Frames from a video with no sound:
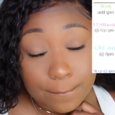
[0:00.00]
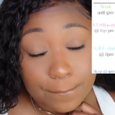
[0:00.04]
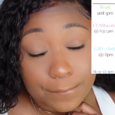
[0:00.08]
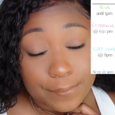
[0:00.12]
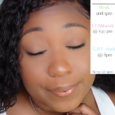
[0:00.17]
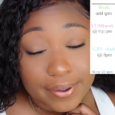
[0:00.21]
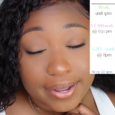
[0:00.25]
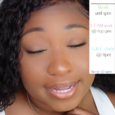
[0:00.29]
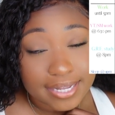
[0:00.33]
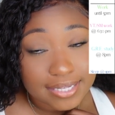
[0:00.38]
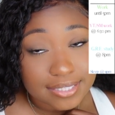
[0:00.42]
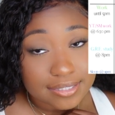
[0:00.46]

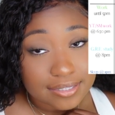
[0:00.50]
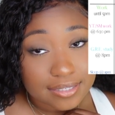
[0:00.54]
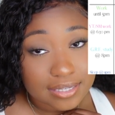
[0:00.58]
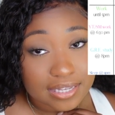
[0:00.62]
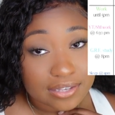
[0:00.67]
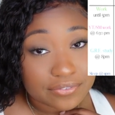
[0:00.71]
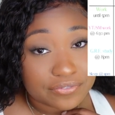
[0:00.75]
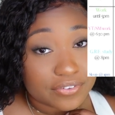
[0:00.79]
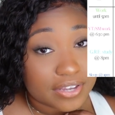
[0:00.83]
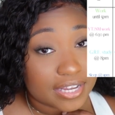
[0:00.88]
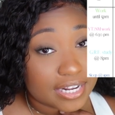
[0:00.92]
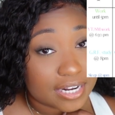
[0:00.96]
But
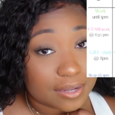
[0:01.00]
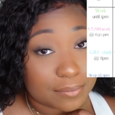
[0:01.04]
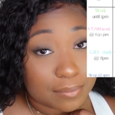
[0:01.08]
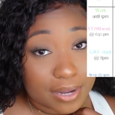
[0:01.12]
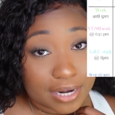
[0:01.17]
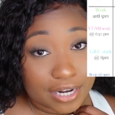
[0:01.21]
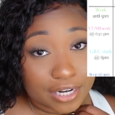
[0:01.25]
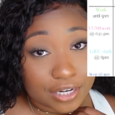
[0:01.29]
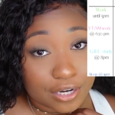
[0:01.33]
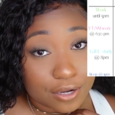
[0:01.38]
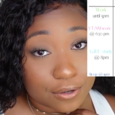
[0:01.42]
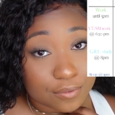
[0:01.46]
if
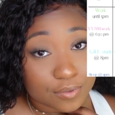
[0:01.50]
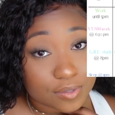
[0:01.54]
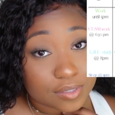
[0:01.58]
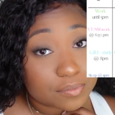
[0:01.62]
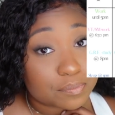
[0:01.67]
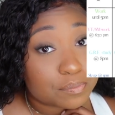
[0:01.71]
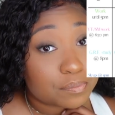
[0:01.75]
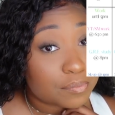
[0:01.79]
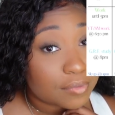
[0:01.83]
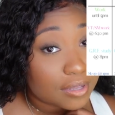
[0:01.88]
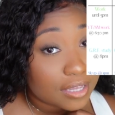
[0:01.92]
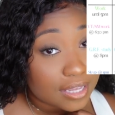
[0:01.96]
anybody knows
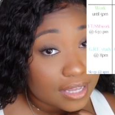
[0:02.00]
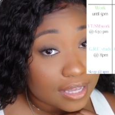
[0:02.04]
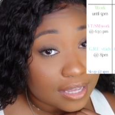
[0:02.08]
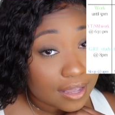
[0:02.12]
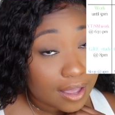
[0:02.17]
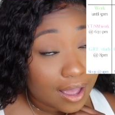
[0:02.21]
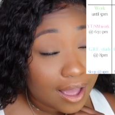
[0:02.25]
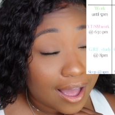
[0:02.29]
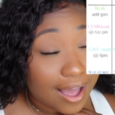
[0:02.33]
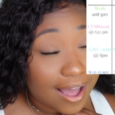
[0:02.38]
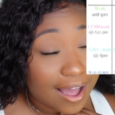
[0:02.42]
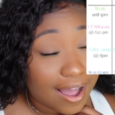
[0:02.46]

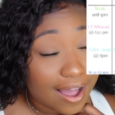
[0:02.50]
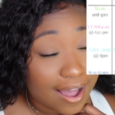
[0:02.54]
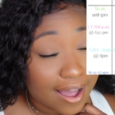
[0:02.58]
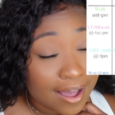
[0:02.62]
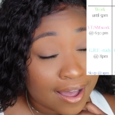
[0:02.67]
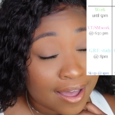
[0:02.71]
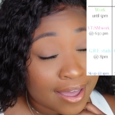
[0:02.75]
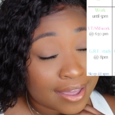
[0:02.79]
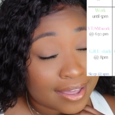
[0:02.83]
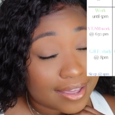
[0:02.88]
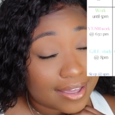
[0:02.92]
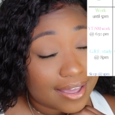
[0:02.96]
me,
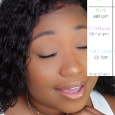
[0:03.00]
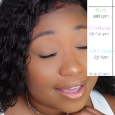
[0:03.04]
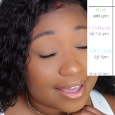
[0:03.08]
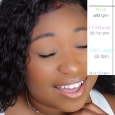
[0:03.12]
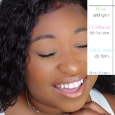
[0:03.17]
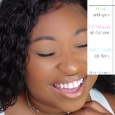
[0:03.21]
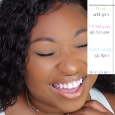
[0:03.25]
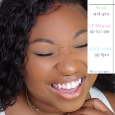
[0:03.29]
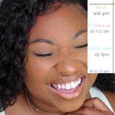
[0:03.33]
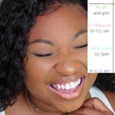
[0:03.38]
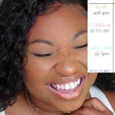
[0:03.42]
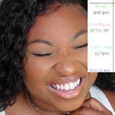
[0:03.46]
I
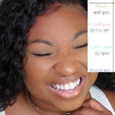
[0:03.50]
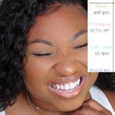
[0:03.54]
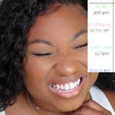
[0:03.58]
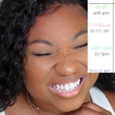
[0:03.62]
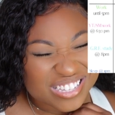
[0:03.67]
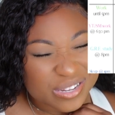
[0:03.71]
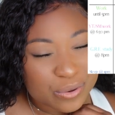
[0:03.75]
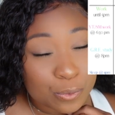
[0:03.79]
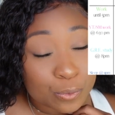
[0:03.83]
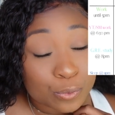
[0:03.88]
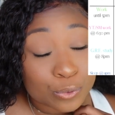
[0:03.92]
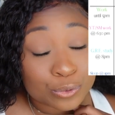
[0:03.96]

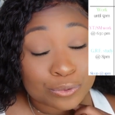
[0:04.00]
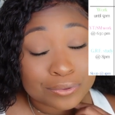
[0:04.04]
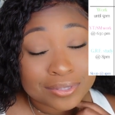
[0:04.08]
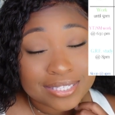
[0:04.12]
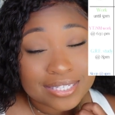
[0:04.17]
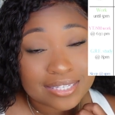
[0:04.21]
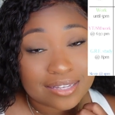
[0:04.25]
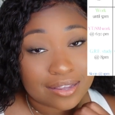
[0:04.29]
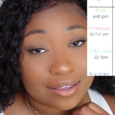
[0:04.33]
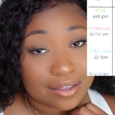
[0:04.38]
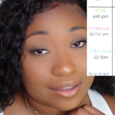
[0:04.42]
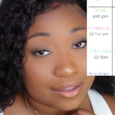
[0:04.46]
hate
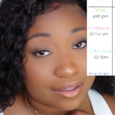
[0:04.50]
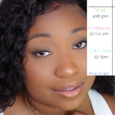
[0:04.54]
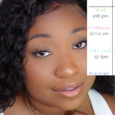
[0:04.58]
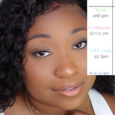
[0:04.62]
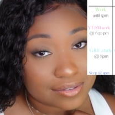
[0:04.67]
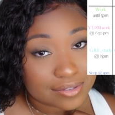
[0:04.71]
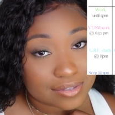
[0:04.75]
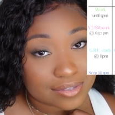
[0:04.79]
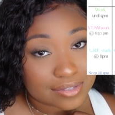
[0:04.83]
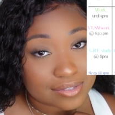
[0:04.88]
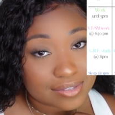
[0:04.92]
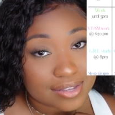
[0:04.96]

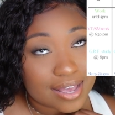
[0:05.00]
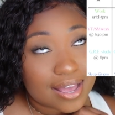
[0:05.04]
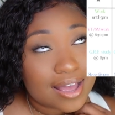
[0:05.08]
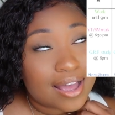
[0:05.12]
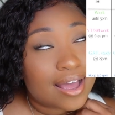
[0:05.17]
routines.